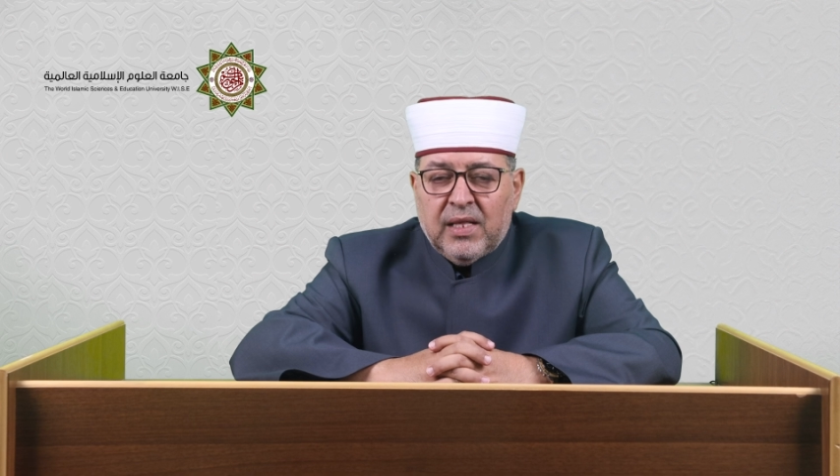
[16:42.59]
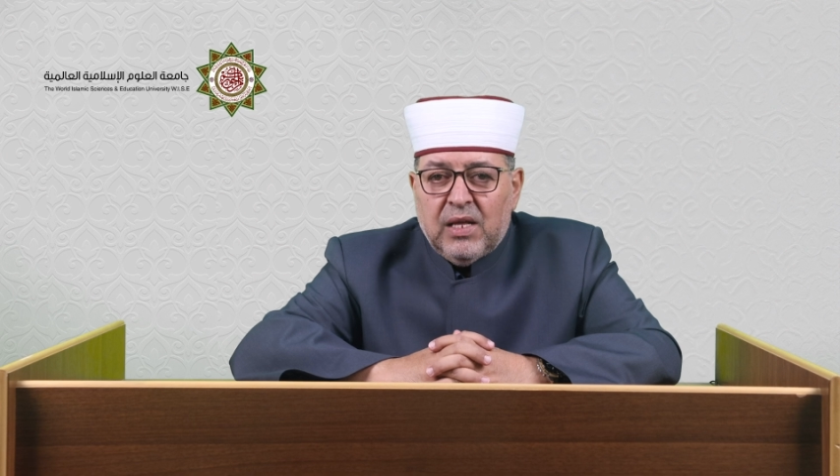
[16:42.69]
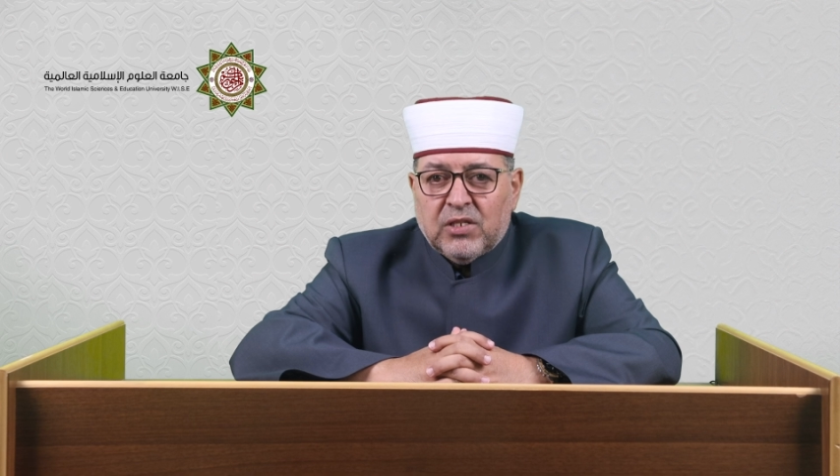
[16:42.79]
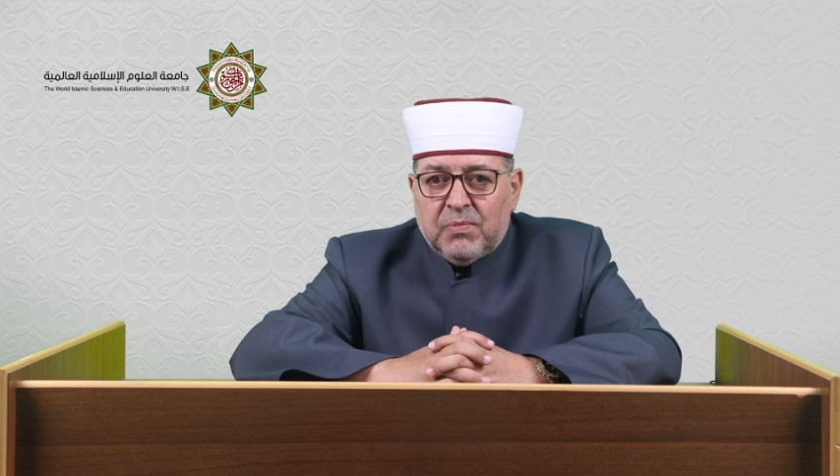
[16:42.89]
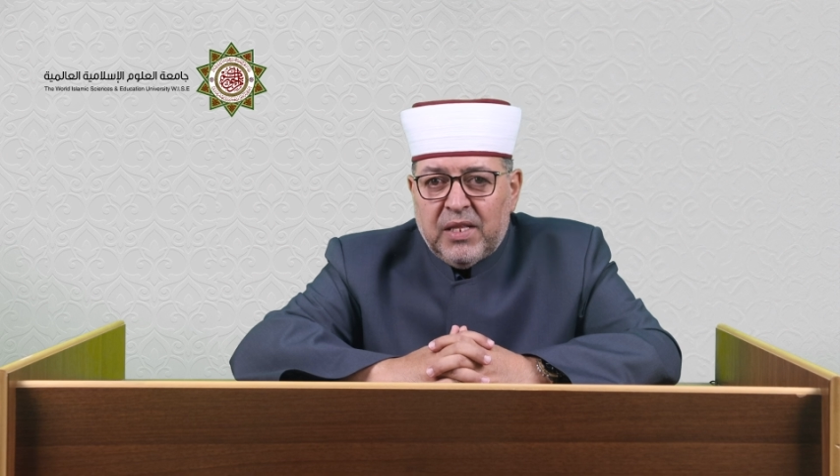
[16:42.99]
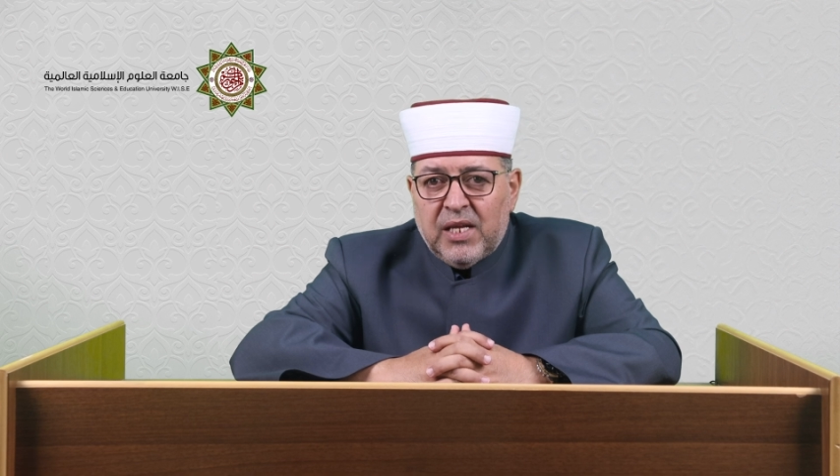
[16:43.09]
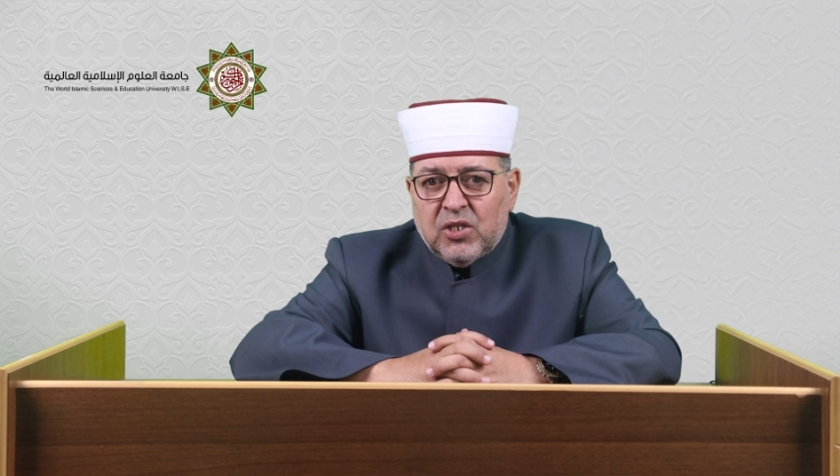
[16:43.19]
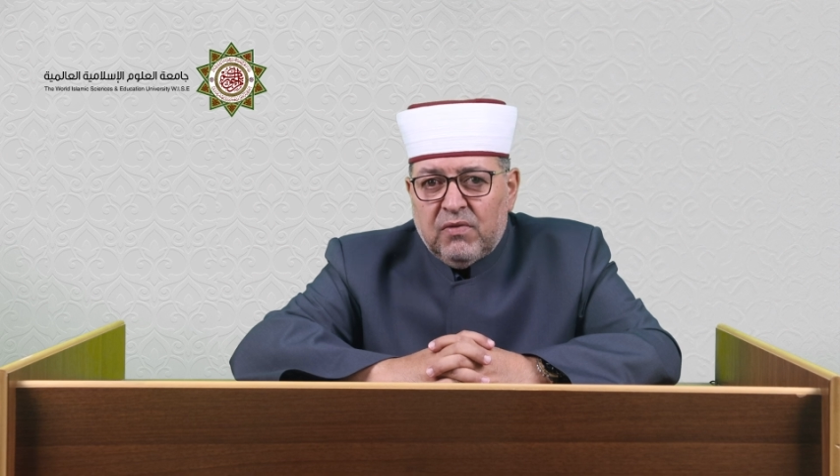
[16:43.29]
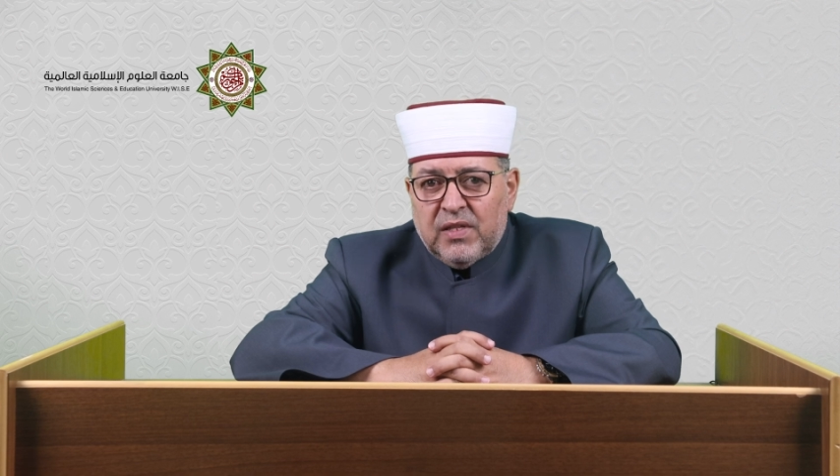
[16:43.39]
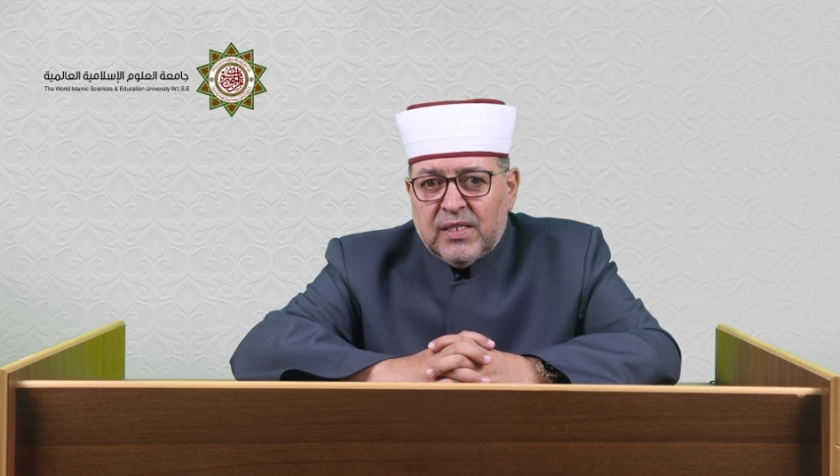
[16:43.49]
Now,
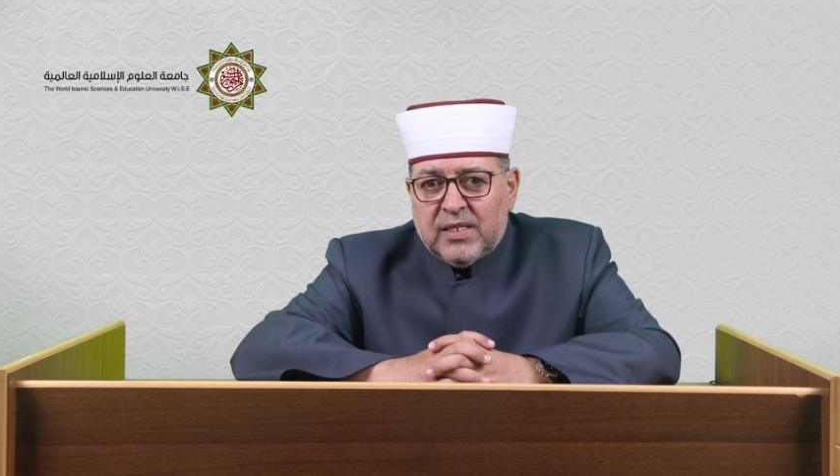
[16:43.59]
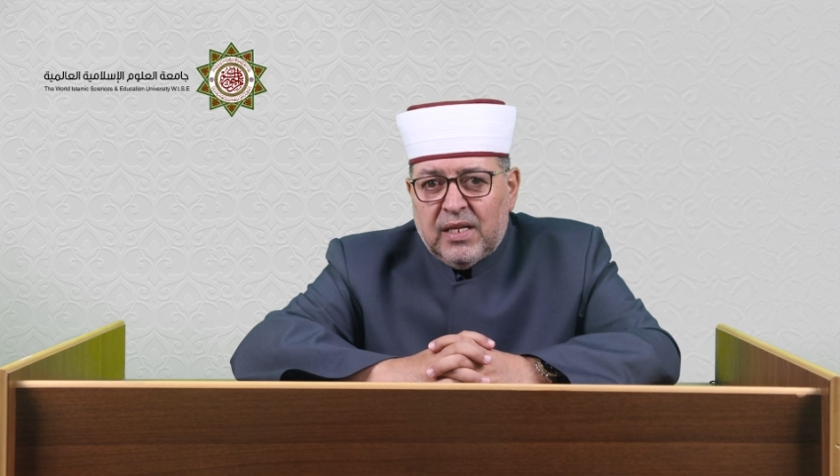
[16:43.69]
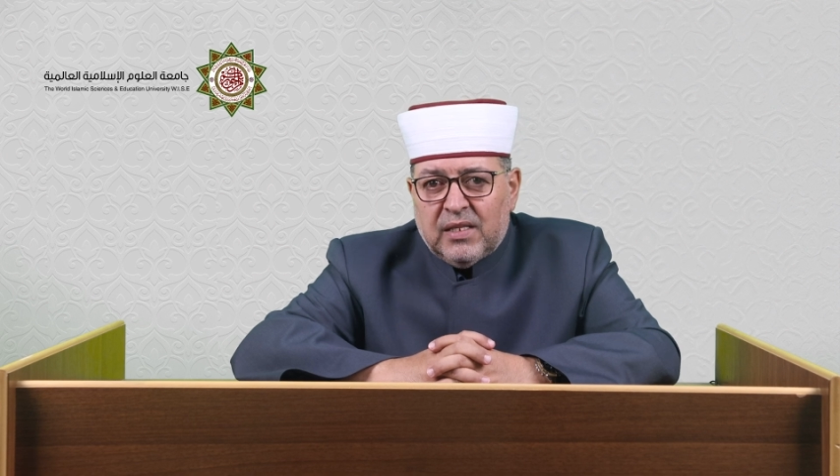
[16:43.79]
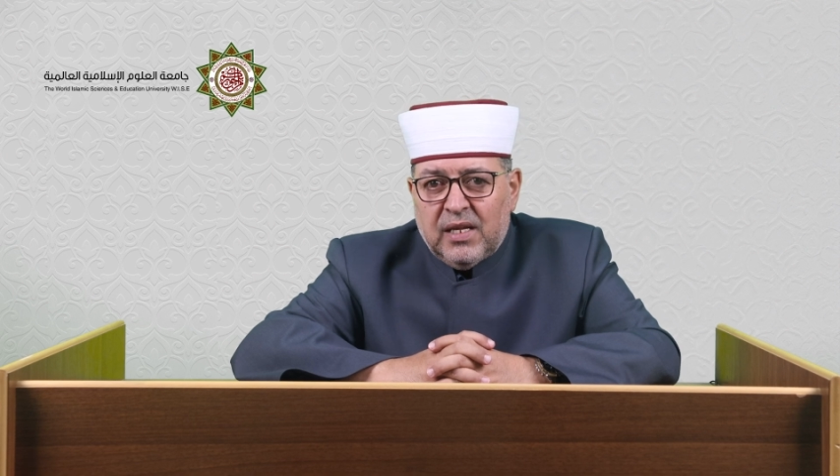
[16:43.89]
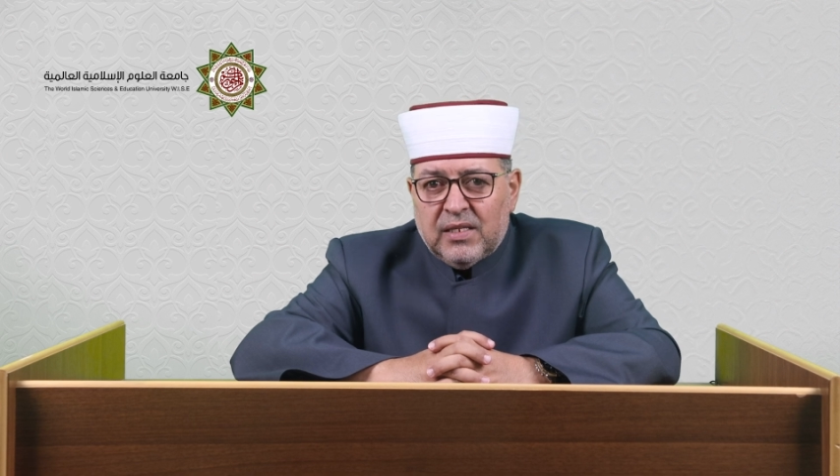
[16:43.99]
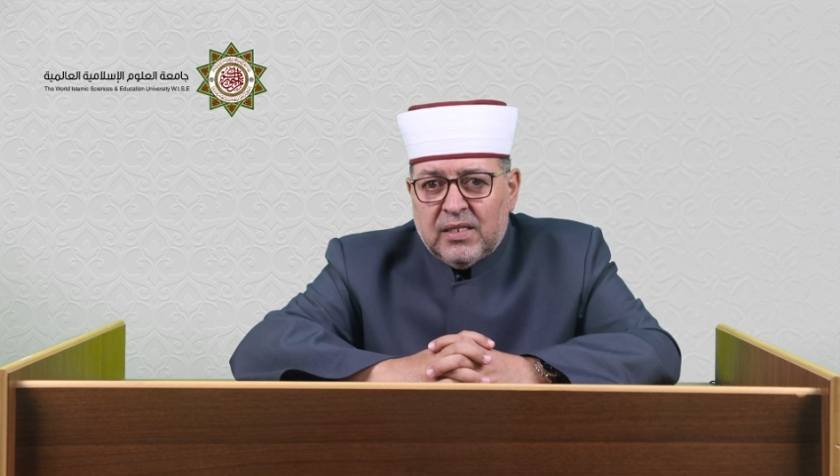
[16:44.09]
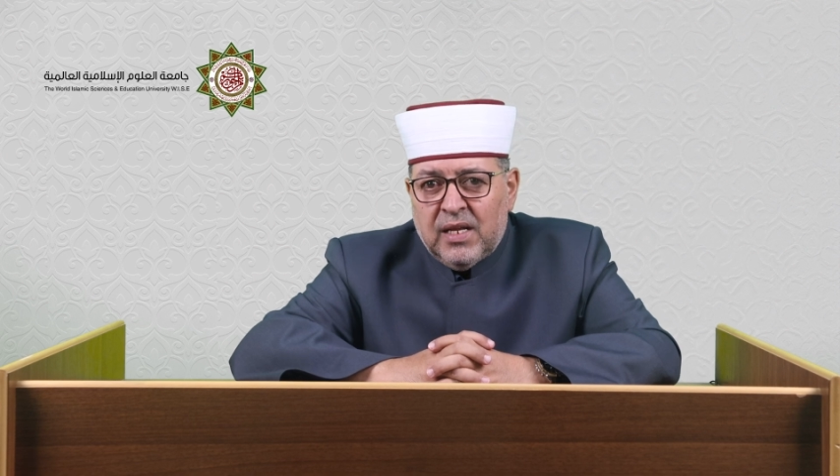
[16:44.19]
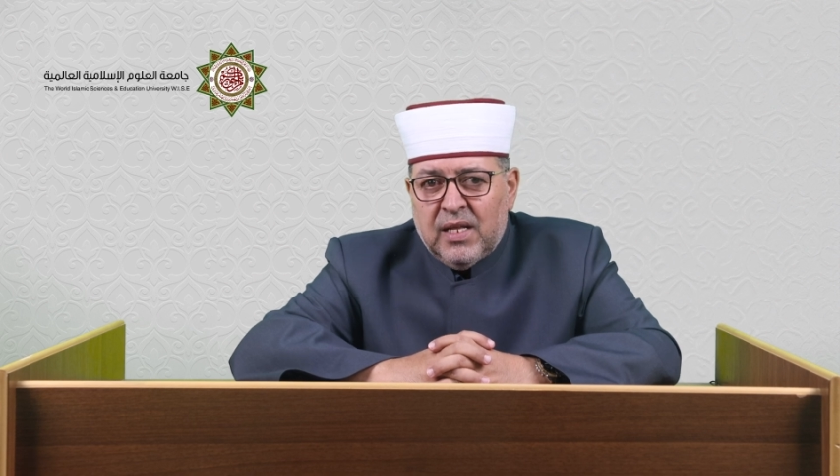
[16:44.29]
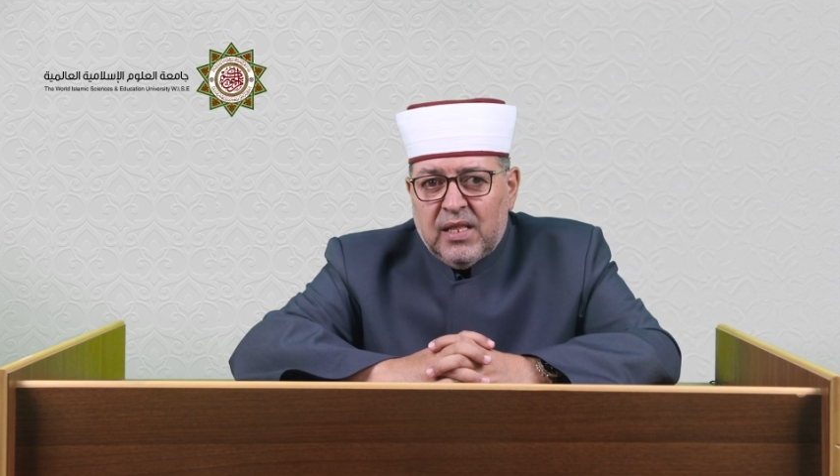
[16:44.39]
explanation of this sentence.